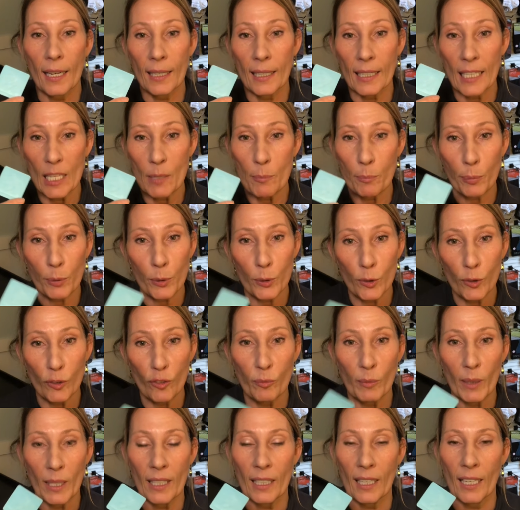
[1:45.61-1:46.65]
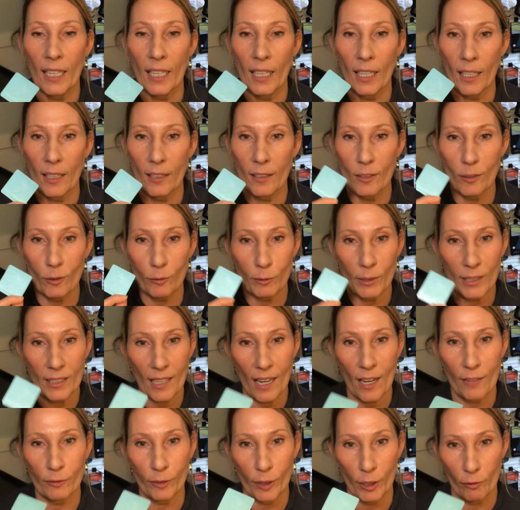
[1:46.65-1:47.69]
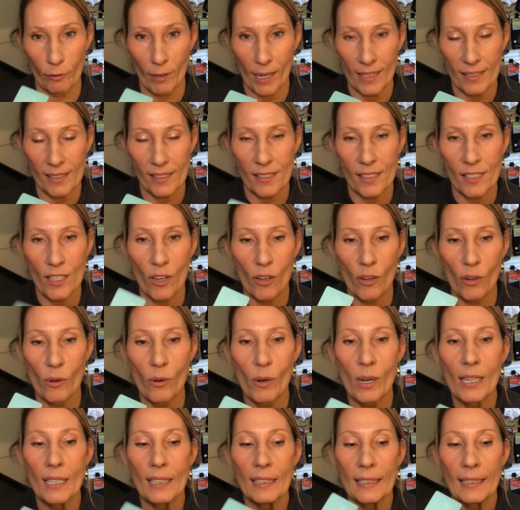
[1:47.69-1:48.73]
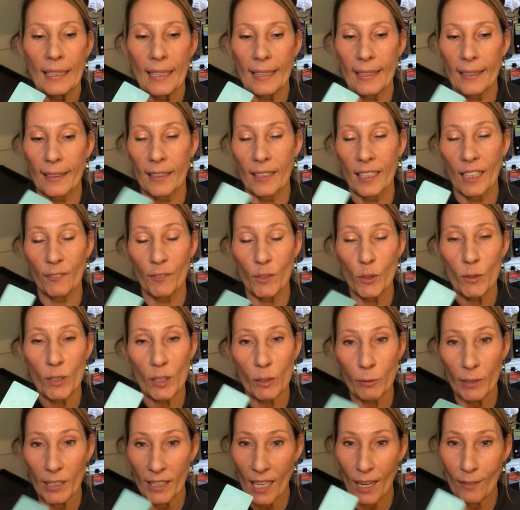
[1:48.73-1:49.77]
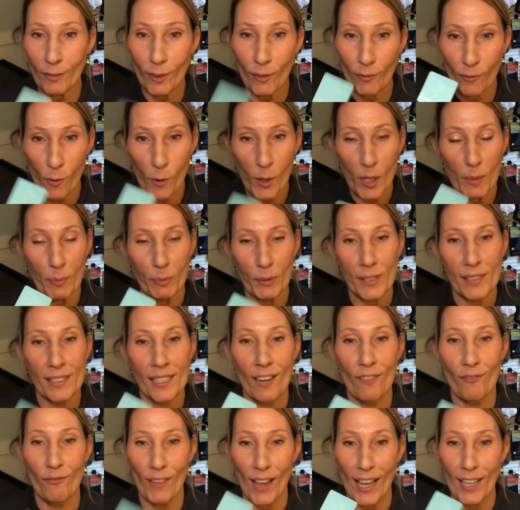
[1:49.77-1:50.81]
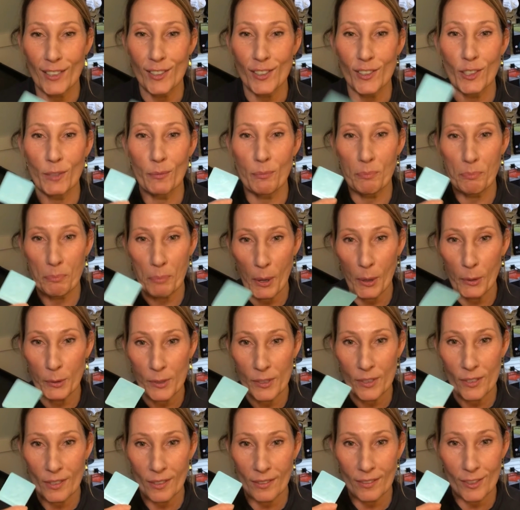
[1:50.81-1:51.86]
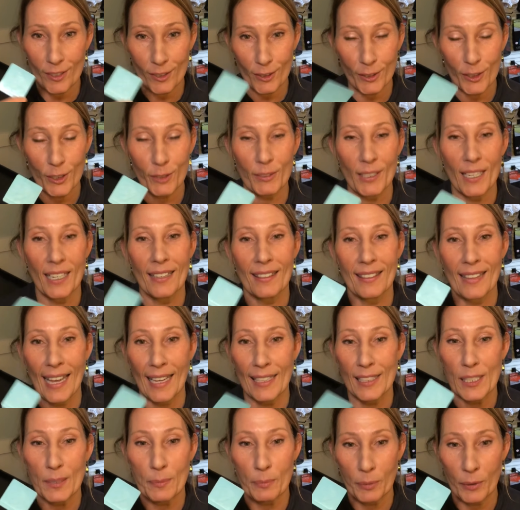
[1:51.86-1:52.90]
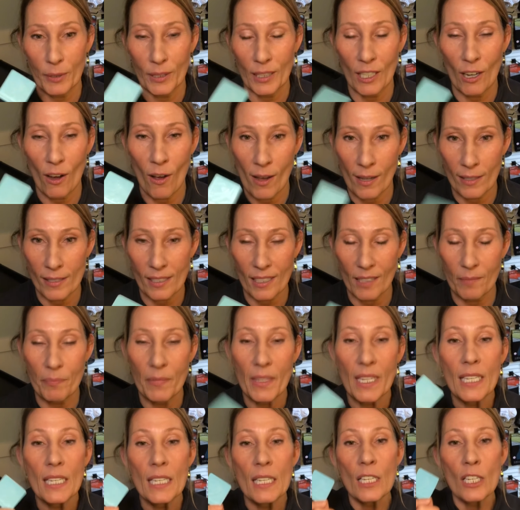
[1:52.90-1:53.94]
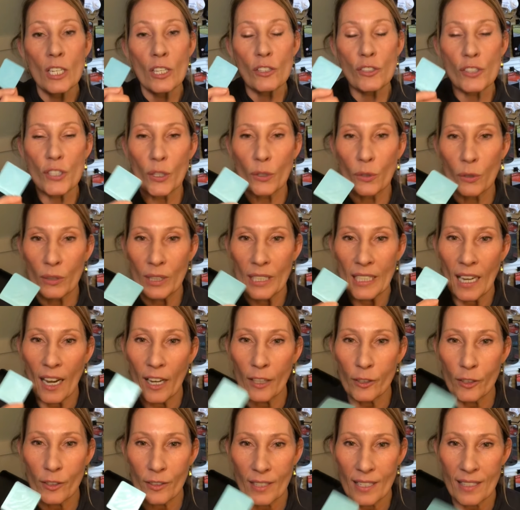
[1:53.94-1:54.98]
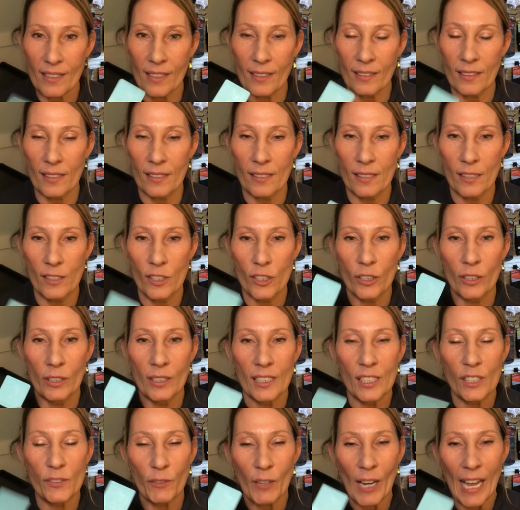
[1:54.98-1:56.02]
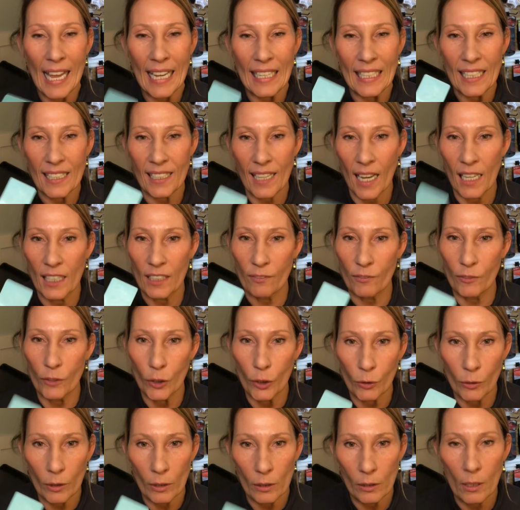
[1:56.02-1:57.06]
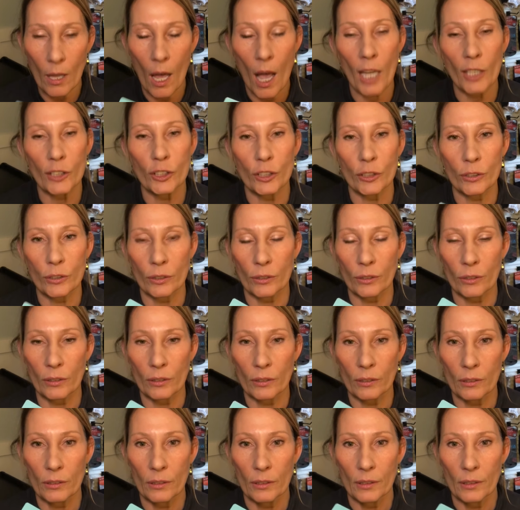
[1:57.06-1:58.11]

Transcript: improvement in recovery rates. So if you can recover 40% faster post-surgery, that's pretty awesome. So the other thing that this is good is for any kind of neurological